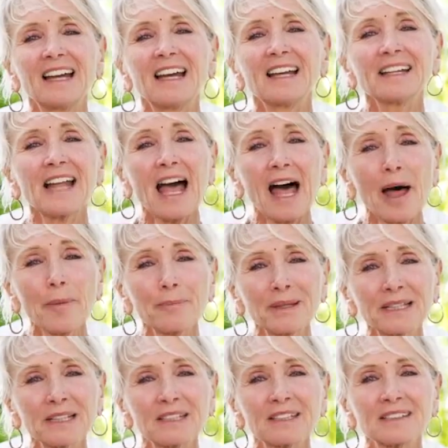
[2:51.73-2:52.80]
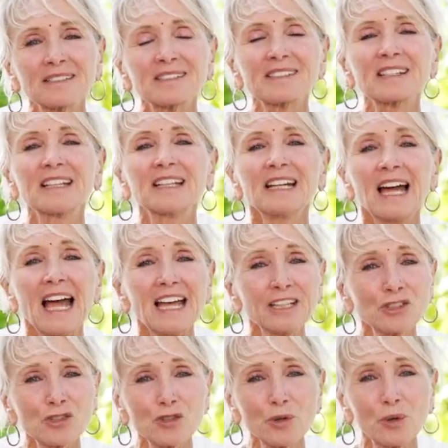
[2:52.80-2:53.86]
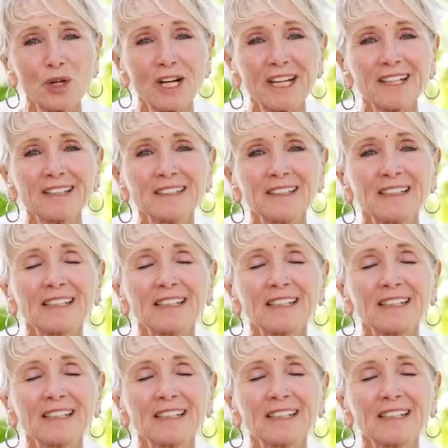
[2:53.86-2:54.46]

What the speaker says: and happiness and joy